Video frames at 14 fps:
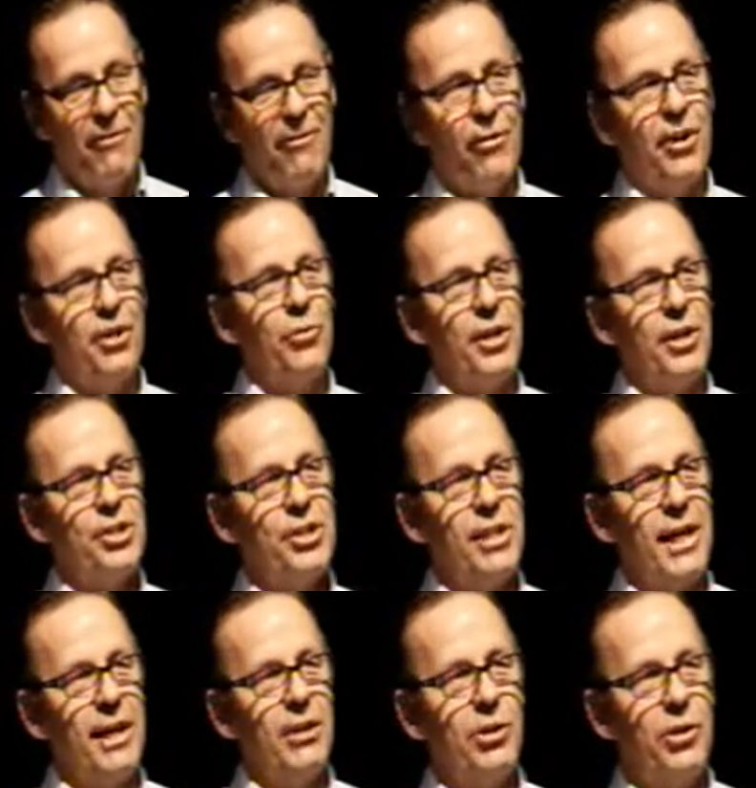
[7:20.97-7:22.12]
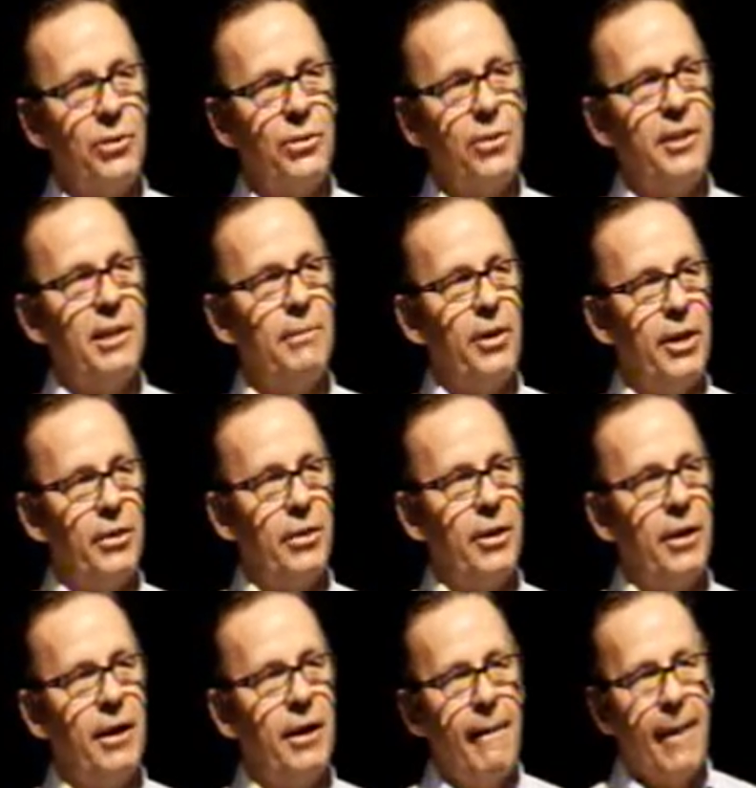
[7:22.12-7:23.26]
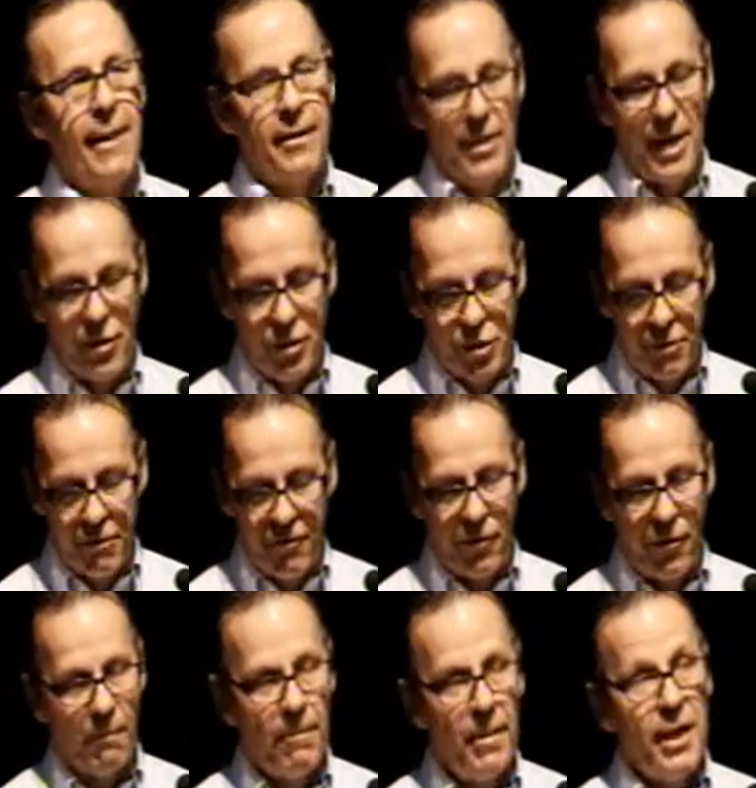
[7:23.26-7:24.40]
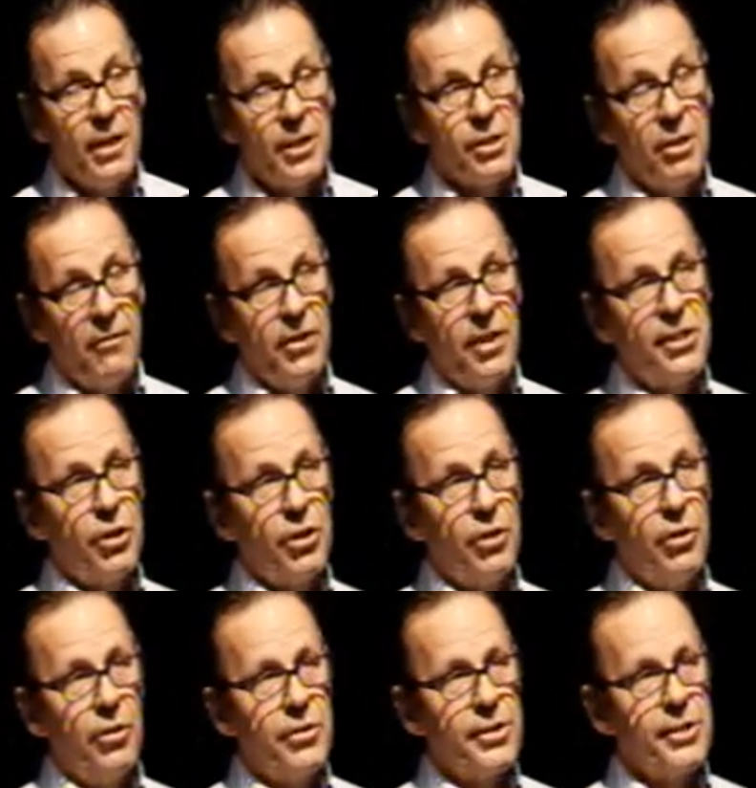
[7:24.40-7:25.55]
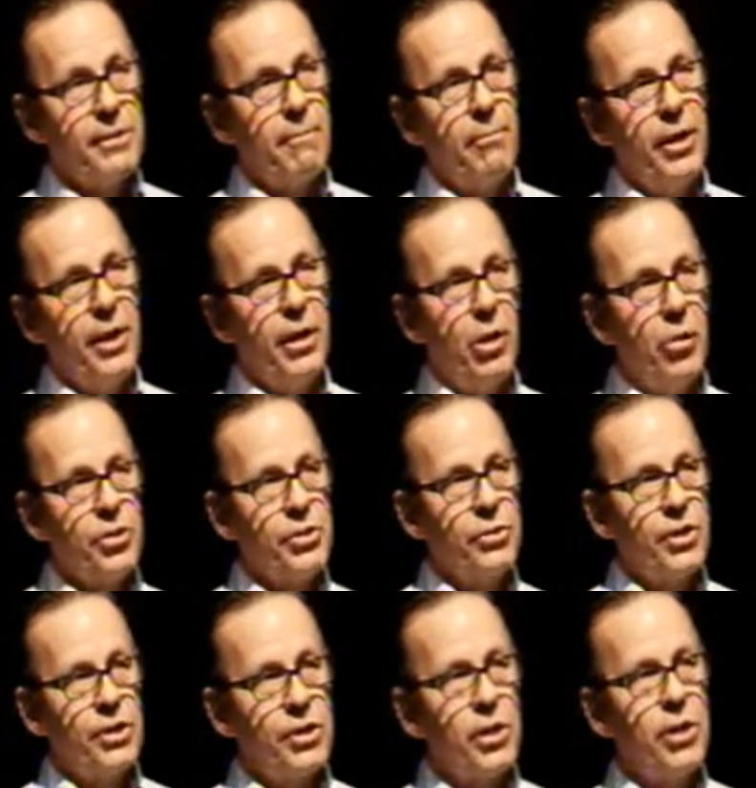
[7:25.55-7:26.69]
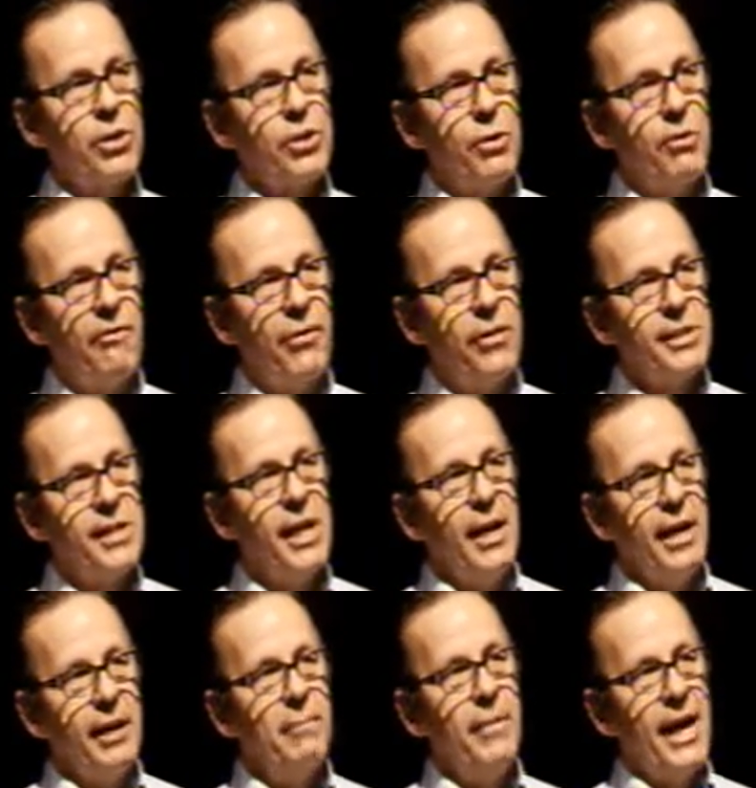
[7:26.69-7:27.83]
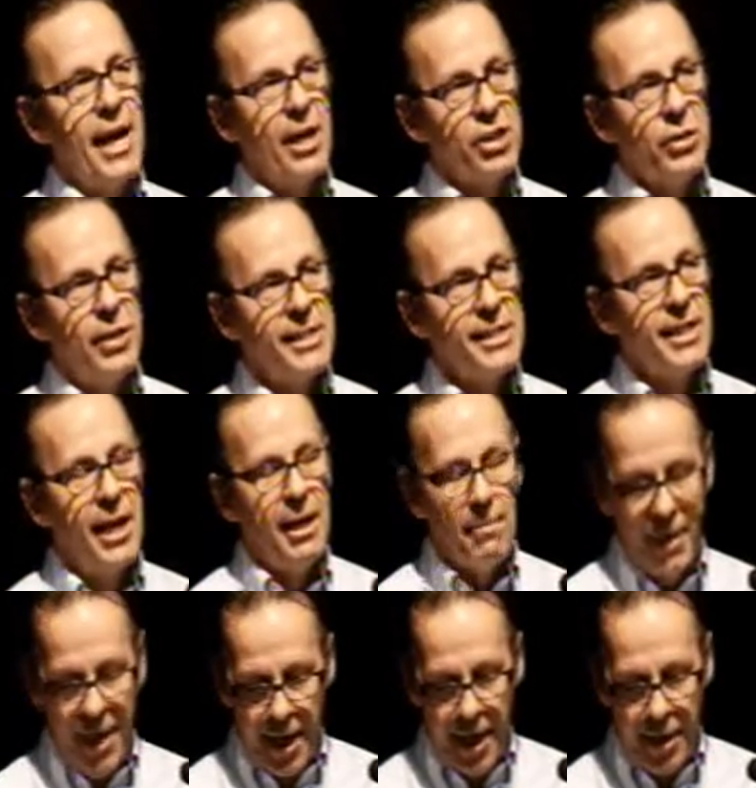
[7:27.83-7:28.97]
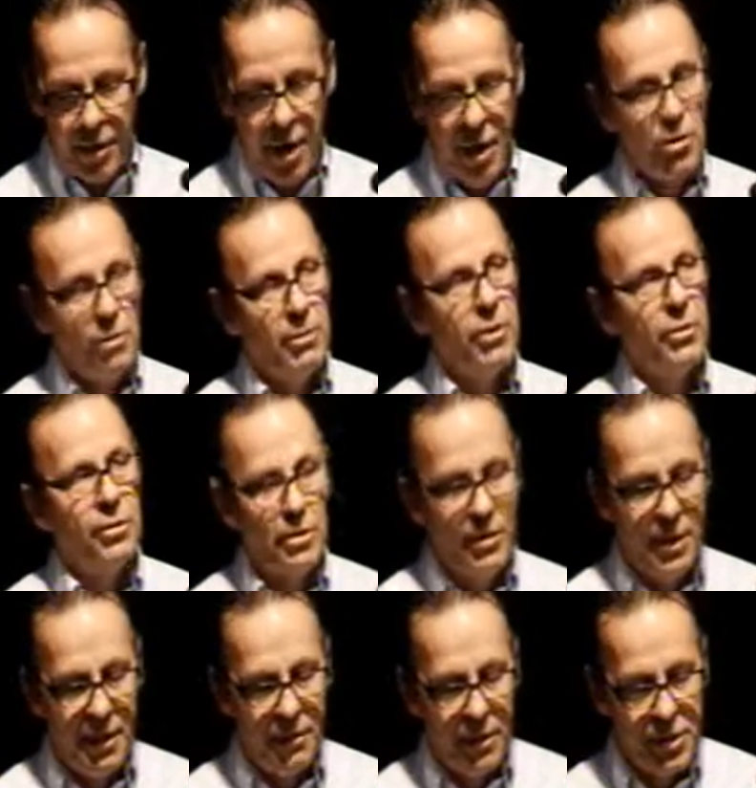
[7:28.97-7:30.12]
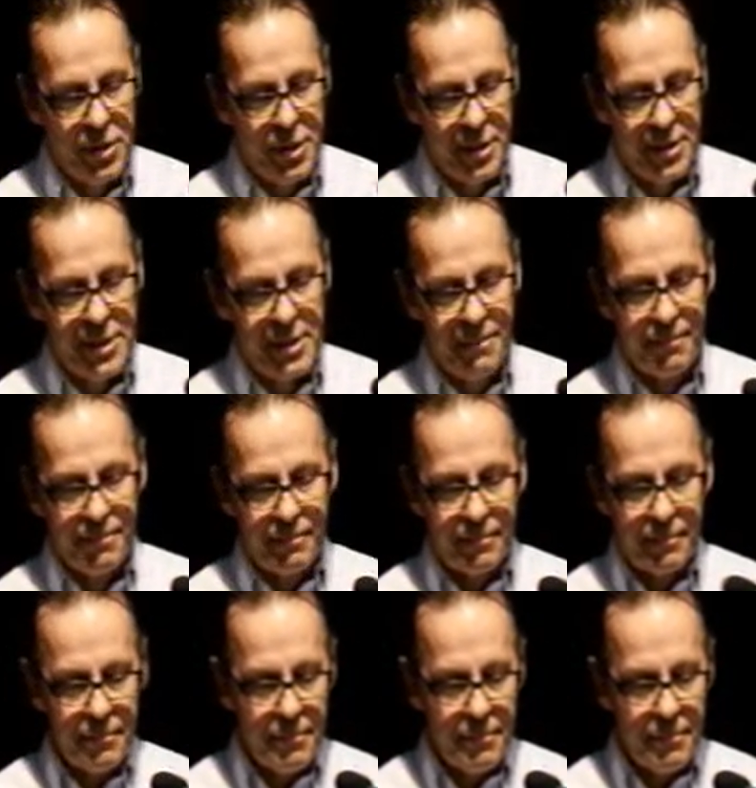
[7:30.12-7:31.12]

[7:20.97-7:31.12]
before it reaches the N2, the molecular nitrogen form. So if this occurs pretty close to the soil surface, it may actually escape and contribute to the emissions.